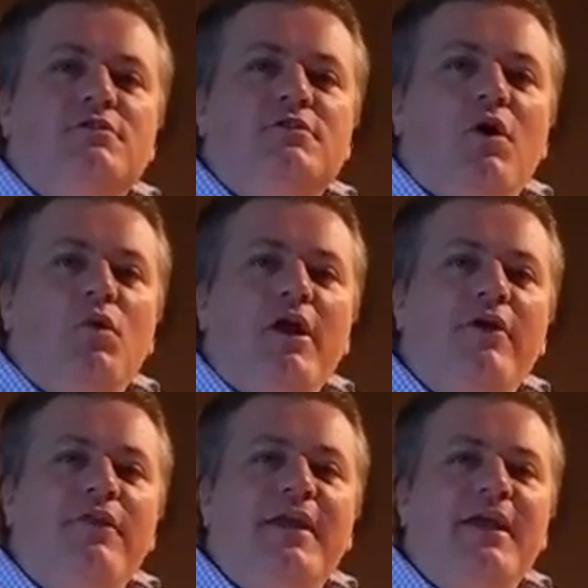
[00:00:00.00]
So we're
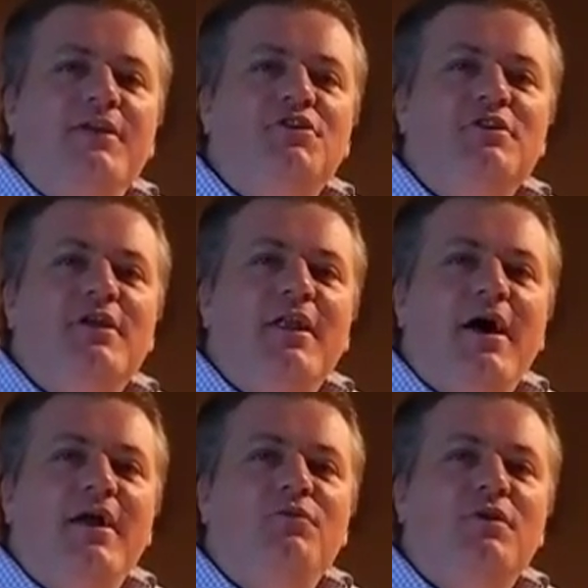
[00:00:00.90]
here in the kitchen
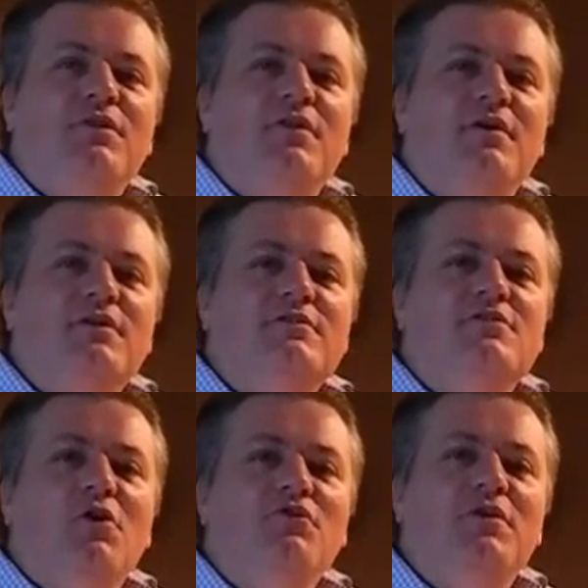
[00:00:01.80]
tonight with
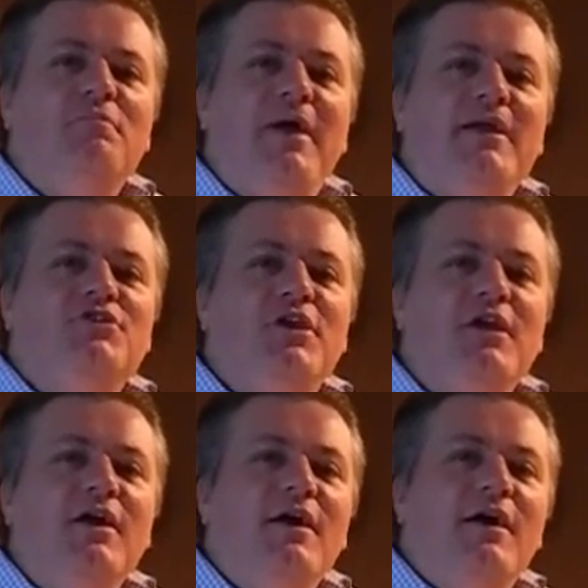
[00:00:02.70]
Sultan
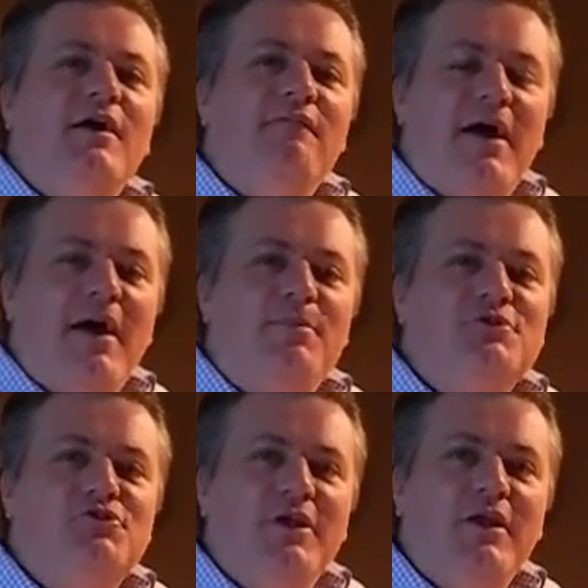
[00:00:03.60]
Meghji of
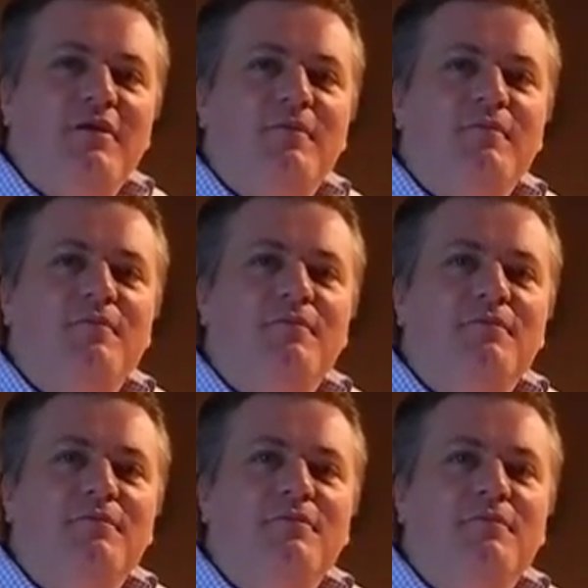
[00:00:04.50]
Appistry.
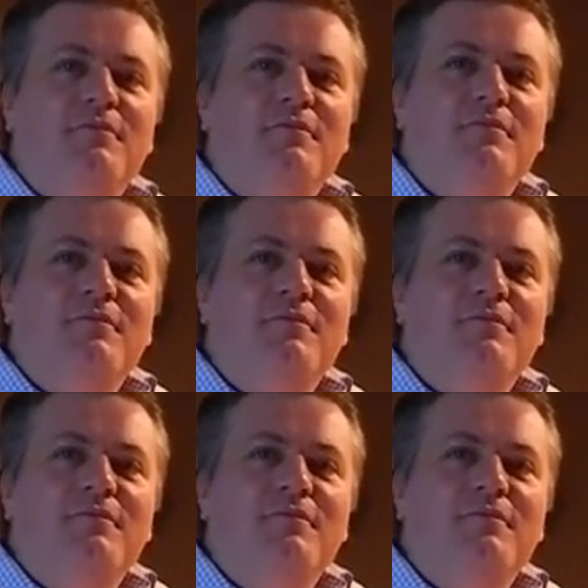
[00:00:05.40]
Hello.